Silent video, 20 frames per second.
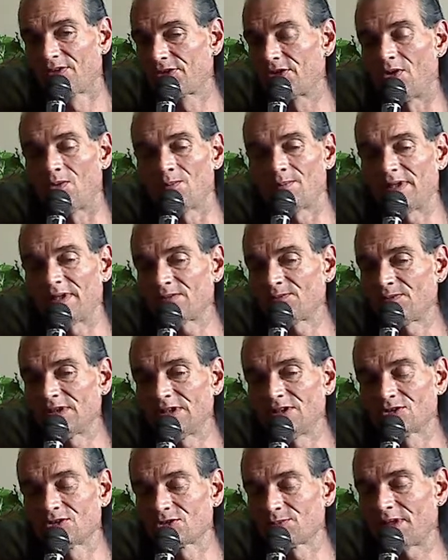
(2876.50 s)
Don't make
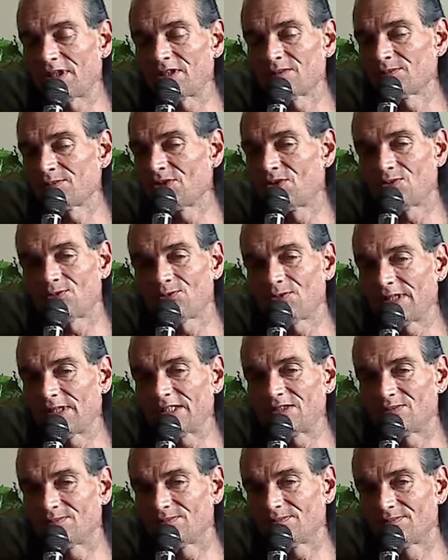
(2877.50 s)
videos about them, don't fight
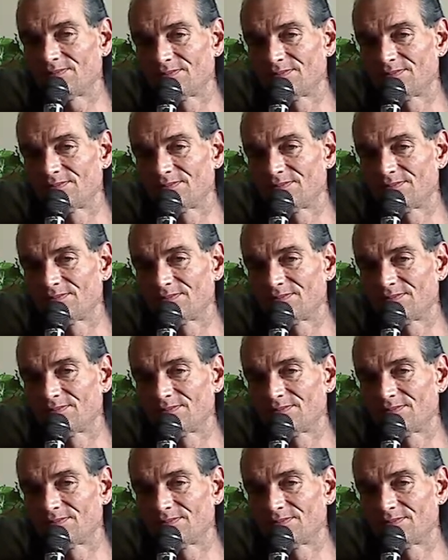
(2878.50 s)
them.